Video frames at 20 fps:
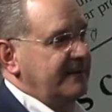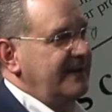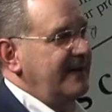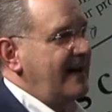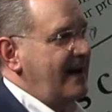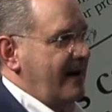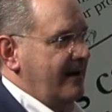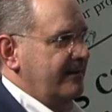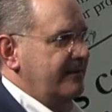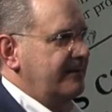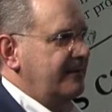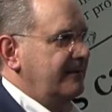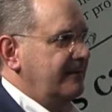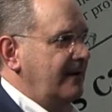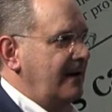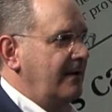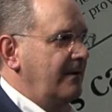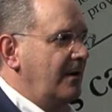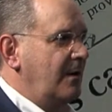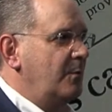Yes,
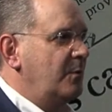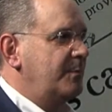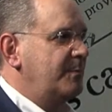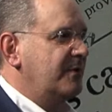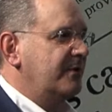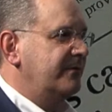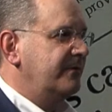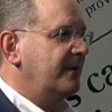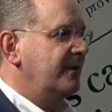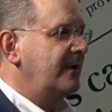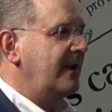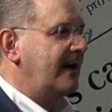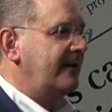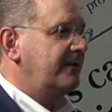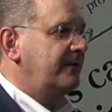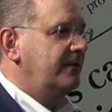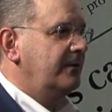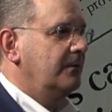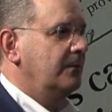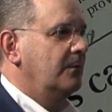I would prefer
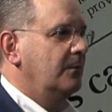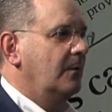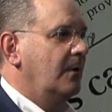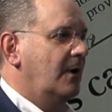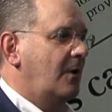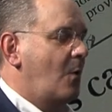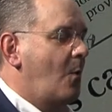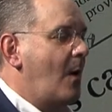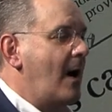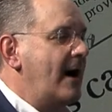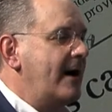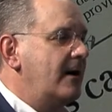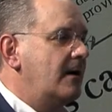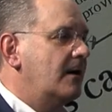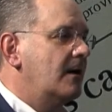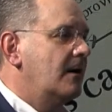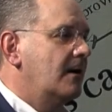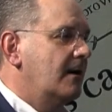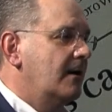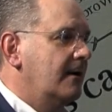not to
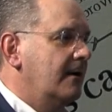acquire